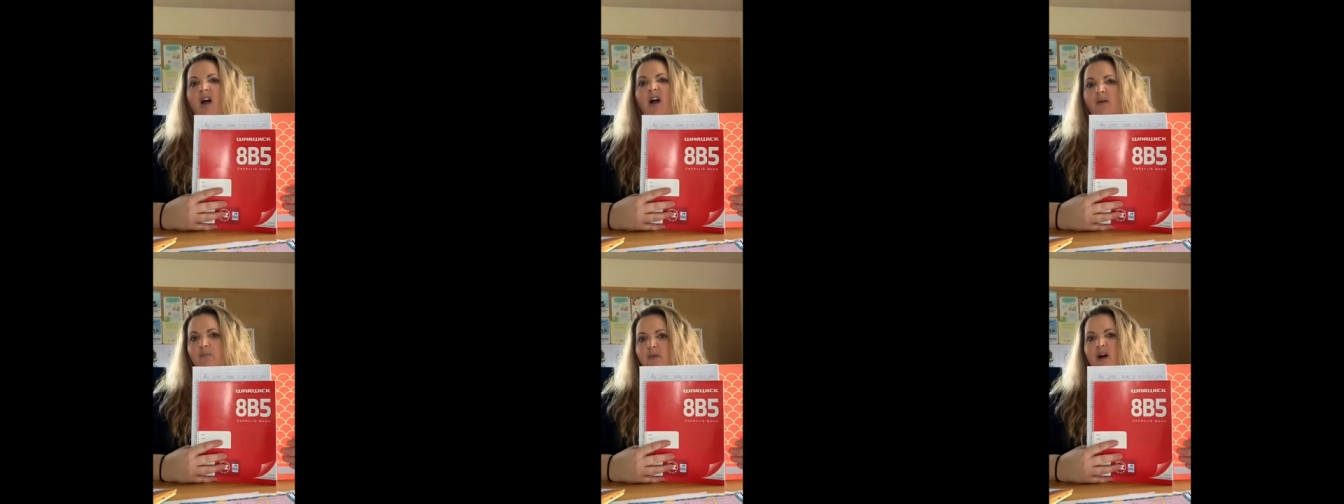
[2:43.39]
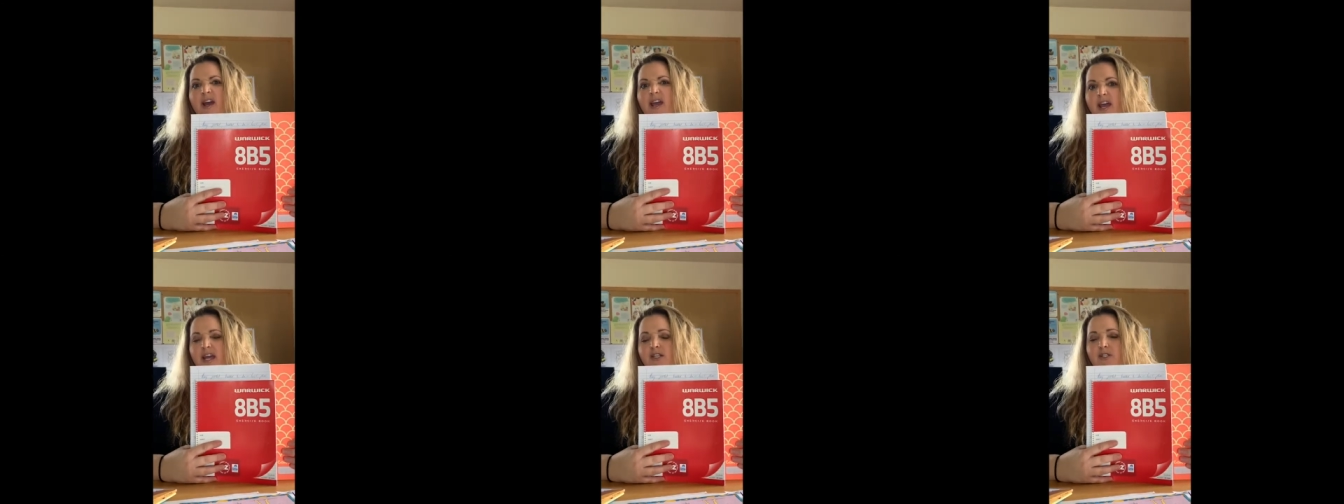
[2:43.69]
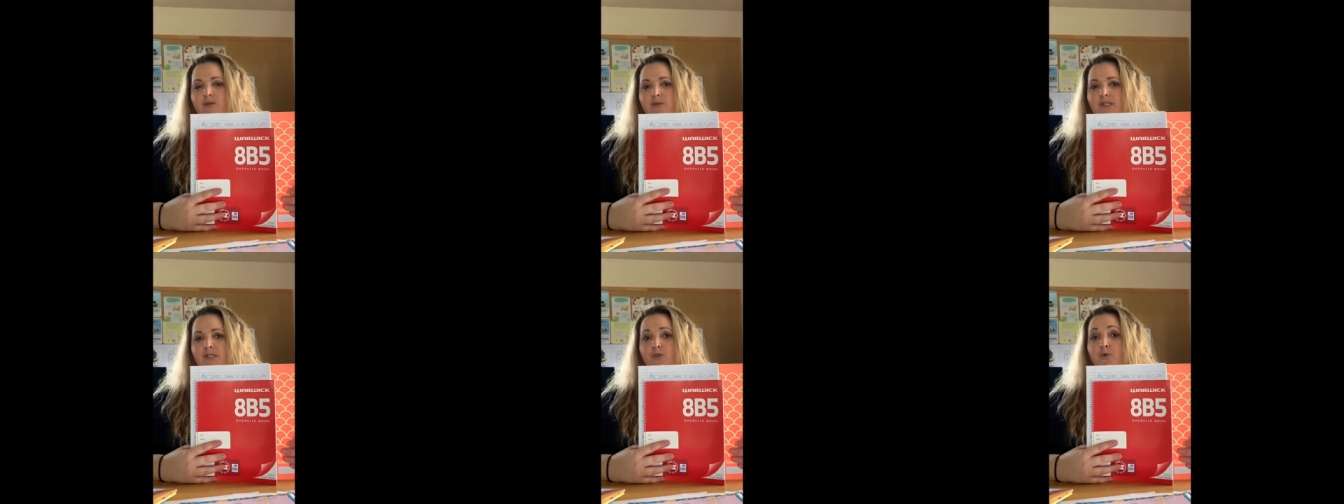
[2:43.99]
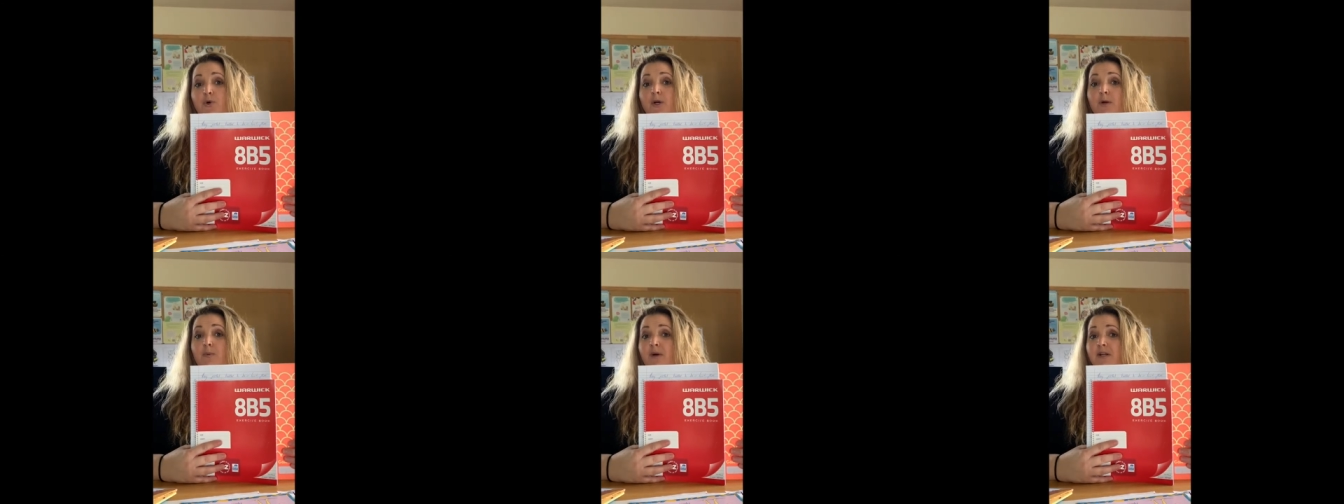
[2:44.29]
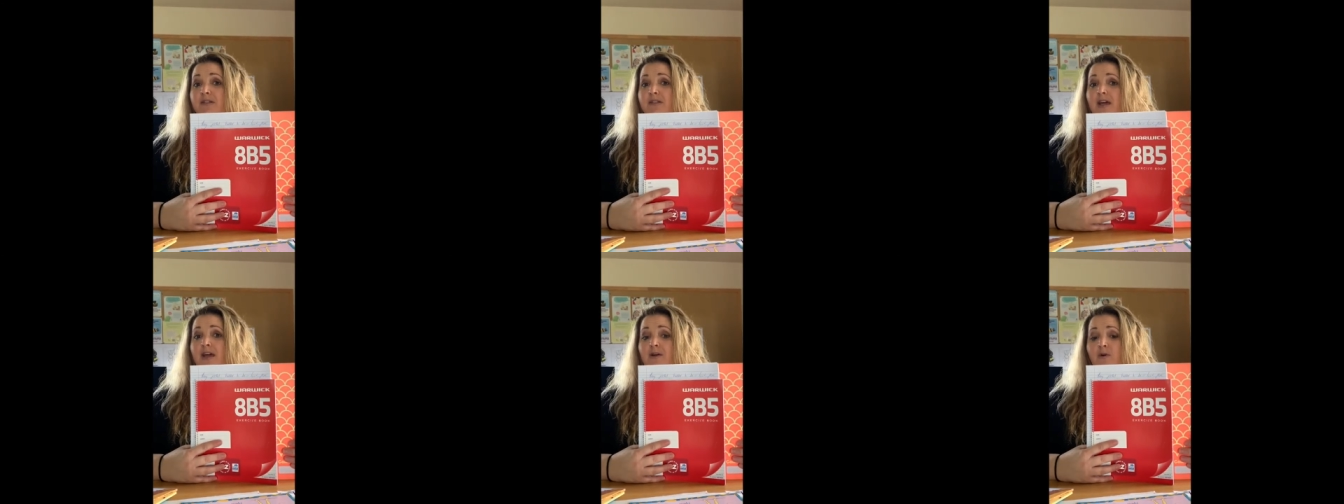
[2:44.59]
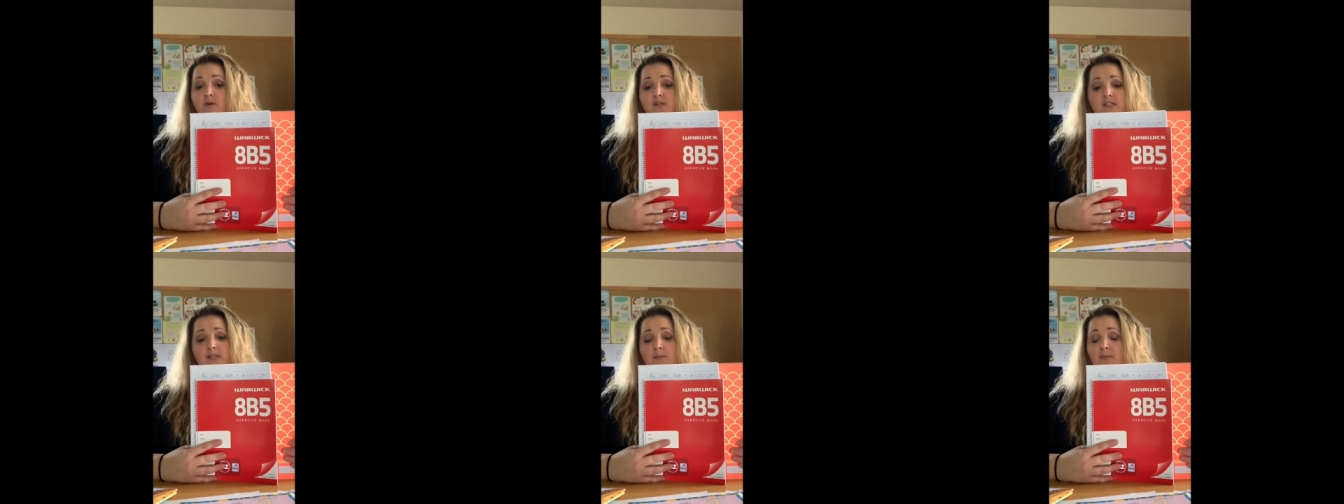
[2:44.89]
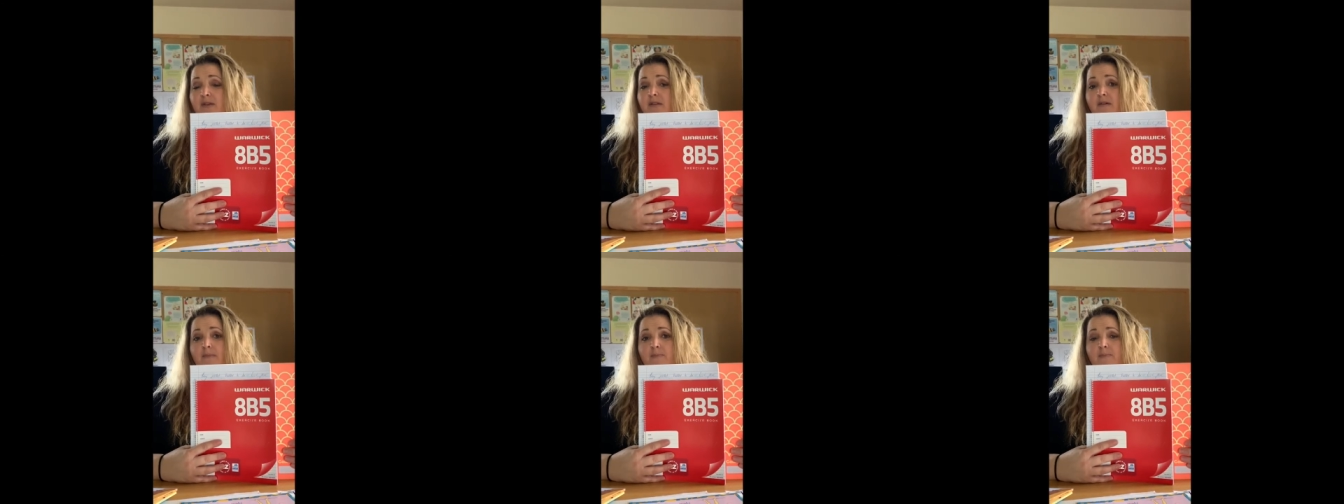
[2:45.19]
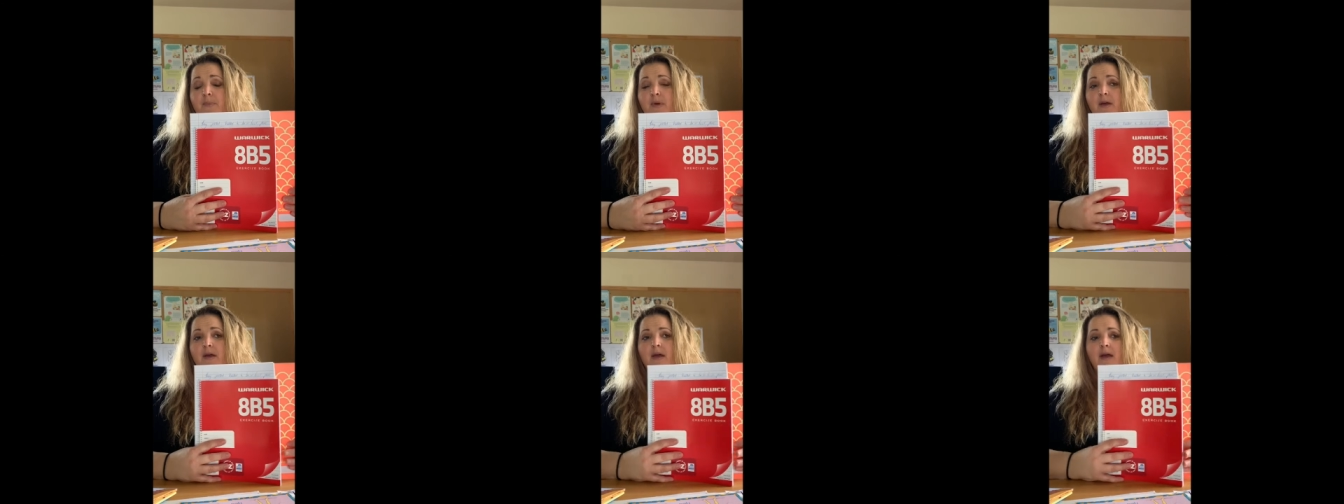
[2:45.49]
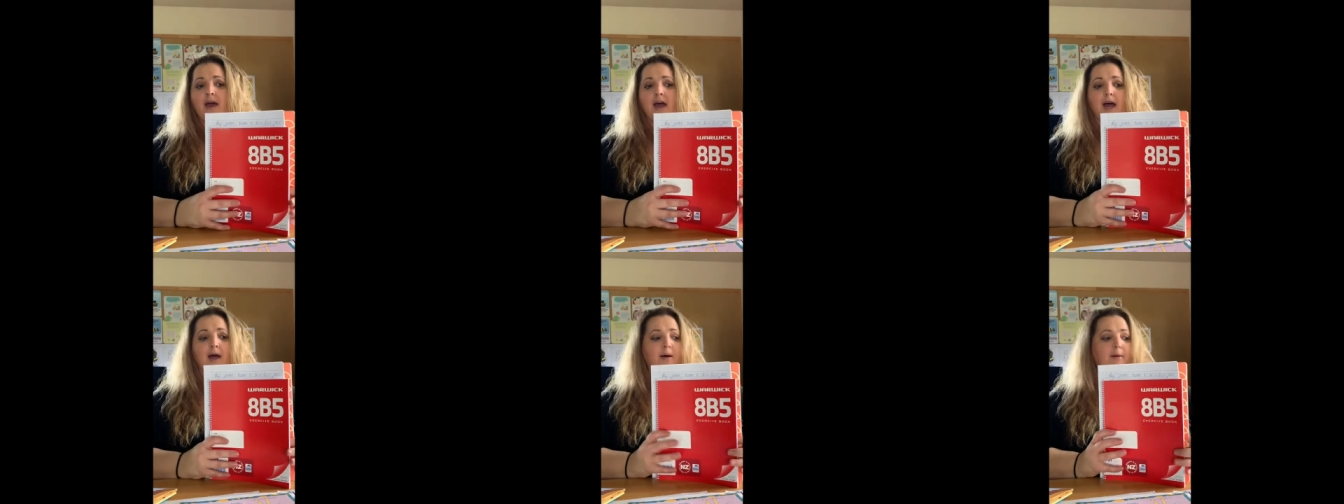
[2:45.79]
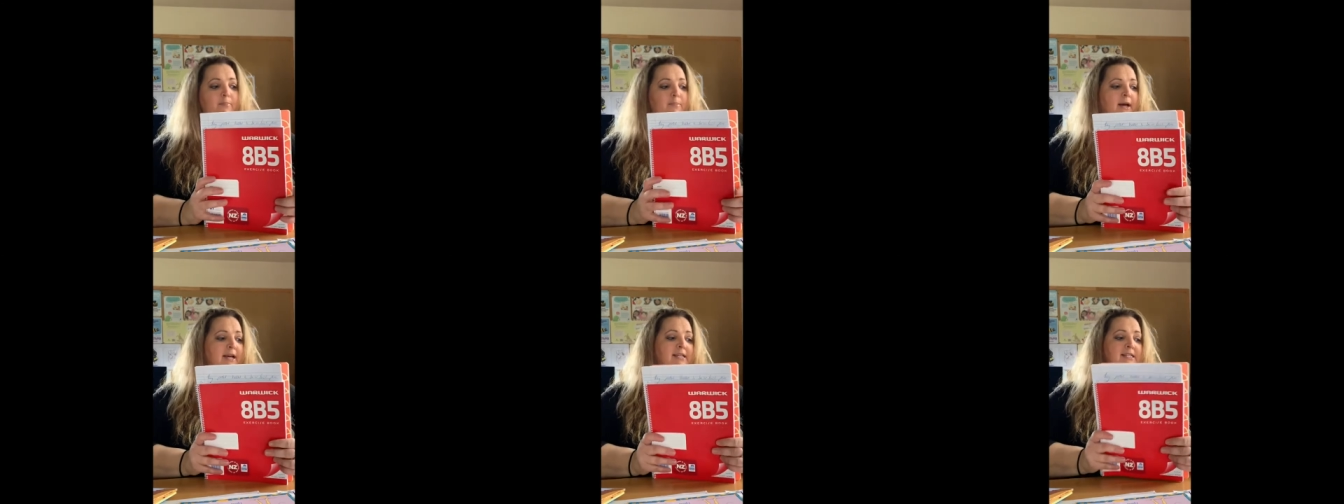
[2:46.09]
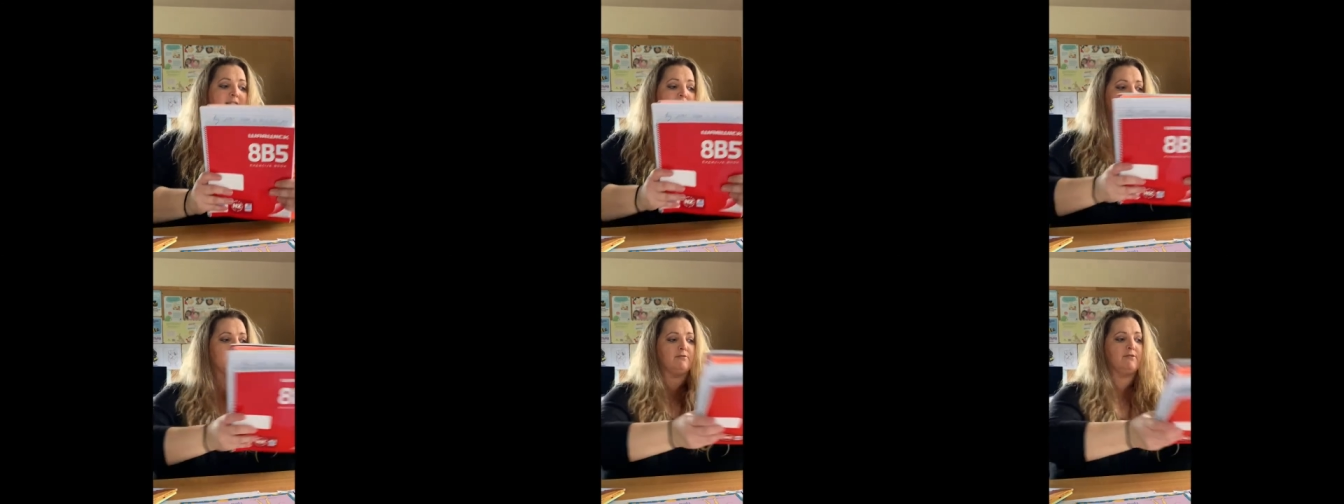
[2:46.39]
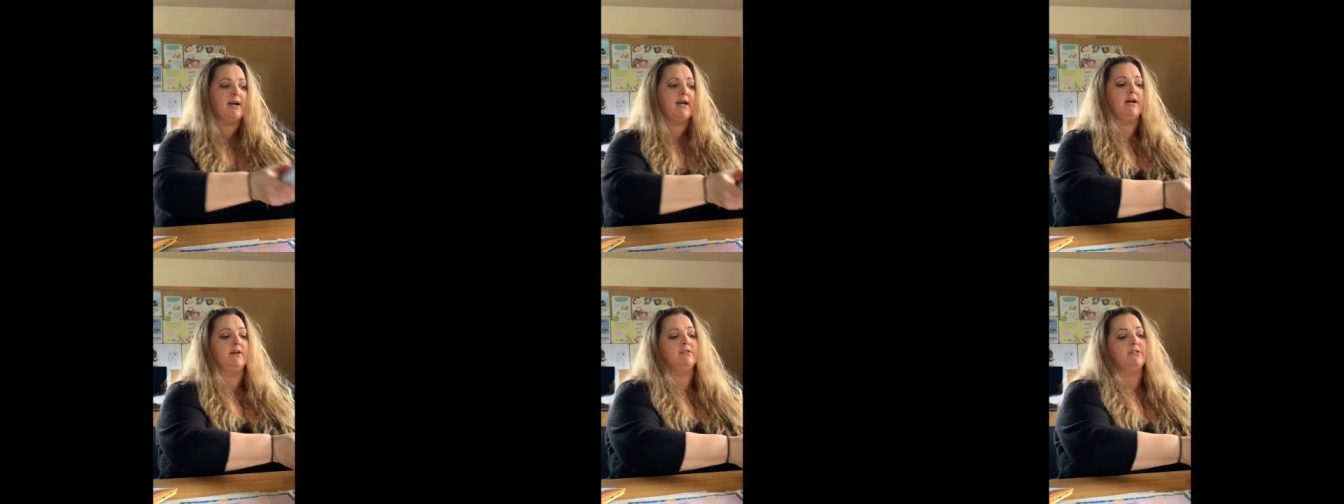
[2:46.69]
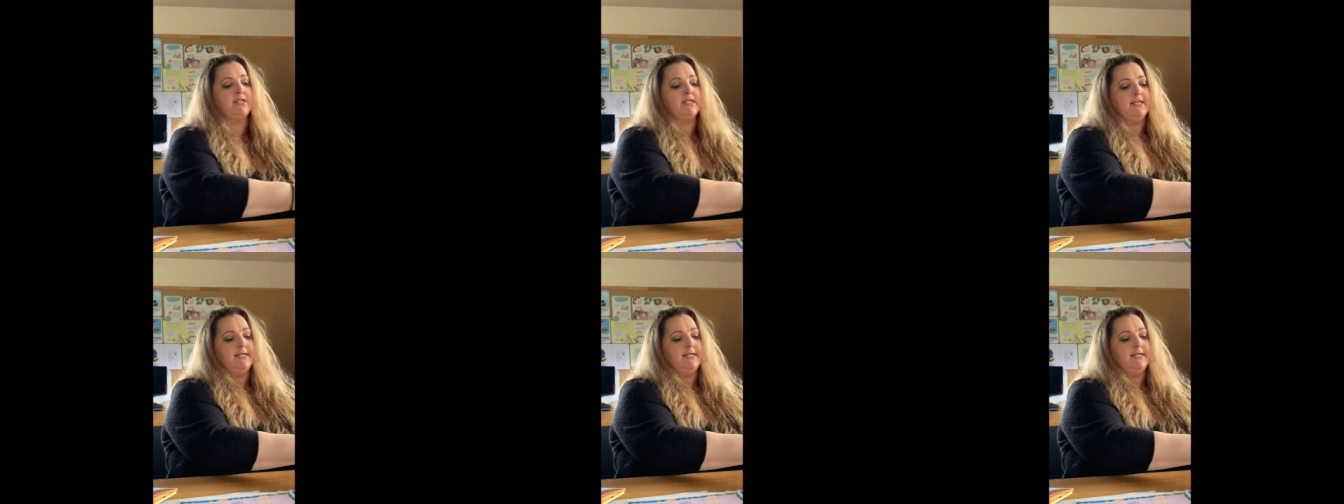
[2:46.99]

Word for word: I might add to a story one day, or some of them are based around